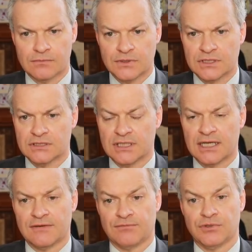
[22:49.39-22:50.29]
since I
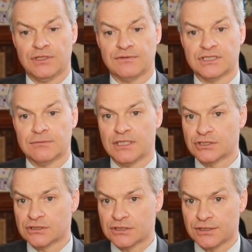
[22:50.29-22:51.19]
have previously
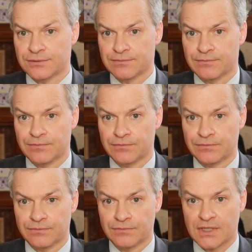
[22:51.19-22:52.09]
mentioned it.
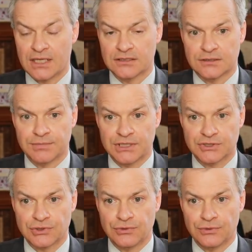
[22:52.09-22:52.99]
And it's a big
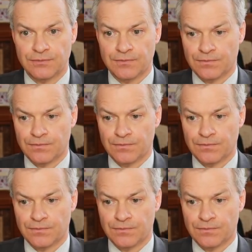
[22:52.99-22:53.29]
score.